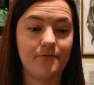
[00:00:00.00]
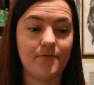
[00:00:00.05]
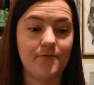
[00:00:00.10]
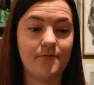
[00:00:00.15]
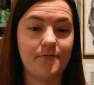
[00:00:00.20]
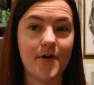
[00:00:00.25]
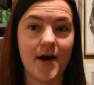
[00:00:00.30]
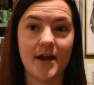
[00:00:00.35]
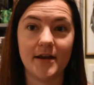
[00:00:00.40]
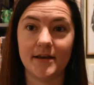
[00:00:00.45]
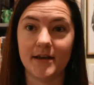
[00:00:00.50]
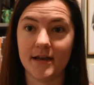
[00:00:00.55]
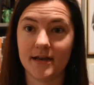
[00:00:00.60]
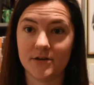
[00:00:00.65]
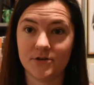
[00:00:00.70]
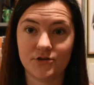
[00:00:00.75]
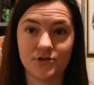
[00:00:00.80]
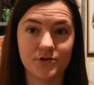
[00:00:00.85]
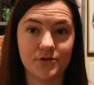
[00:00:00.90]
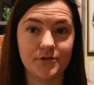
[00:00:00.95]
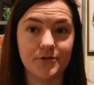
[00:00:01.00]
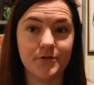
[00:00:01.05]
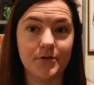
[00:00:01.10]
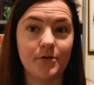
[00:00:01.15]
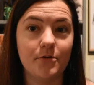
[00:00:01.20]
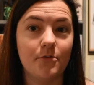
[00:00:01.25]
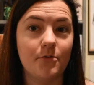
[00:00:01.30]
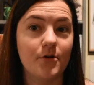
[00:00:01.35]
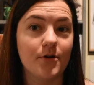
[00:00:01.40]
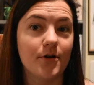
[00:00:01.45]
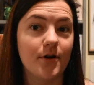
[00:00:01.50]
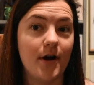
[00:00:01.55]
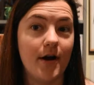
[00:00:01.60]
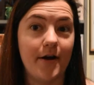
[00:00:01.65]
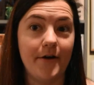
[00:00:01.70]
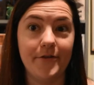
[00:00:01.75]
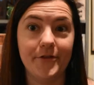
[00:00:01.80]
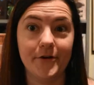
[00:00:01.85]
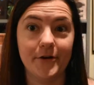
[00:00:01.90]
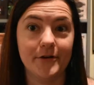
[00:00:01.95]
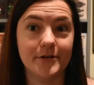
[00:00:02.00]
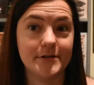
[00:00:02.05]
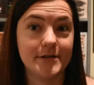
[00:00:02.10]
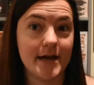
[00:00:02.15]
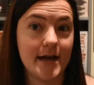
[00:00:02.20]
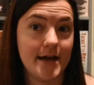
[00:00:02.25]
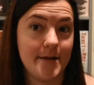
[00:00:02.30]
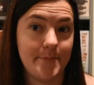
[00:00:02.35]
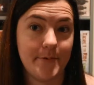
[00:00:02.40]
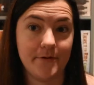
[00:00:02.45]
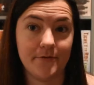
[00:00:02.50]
financial or other type